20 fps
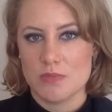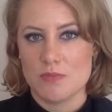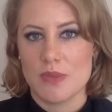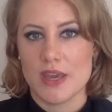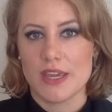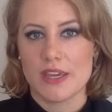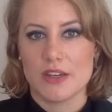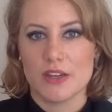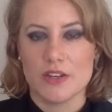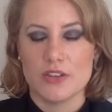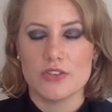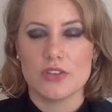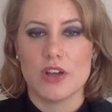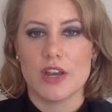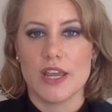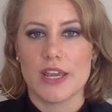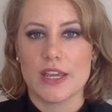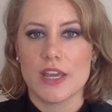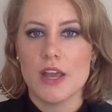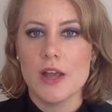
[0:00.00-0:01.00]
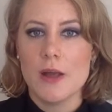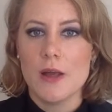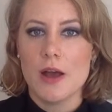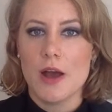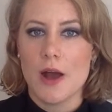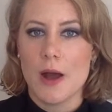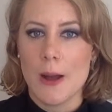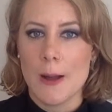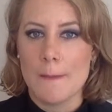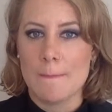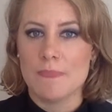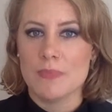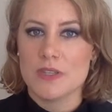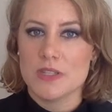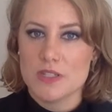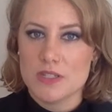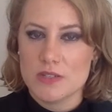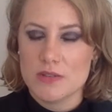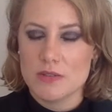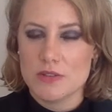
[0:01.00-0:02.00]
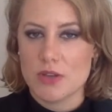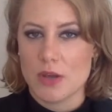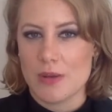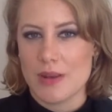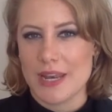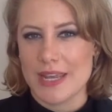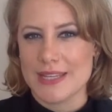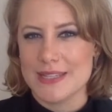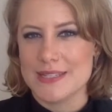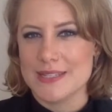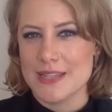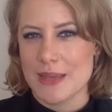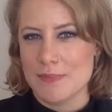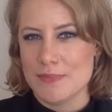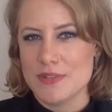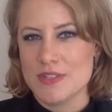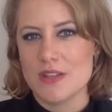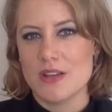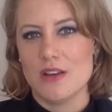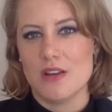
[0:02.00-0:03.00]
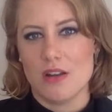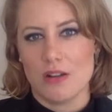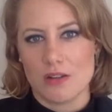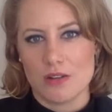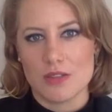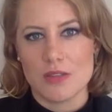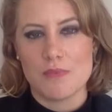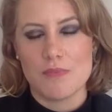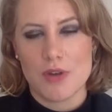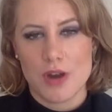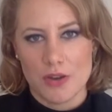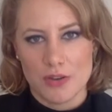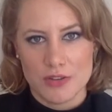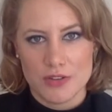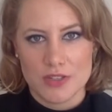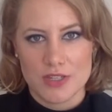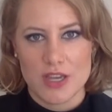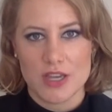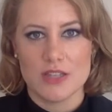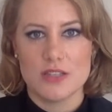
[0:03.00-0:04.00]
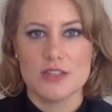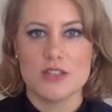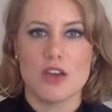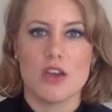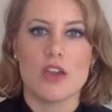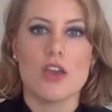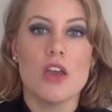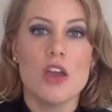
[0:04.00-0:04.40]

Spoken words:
makers or like steps along the process. So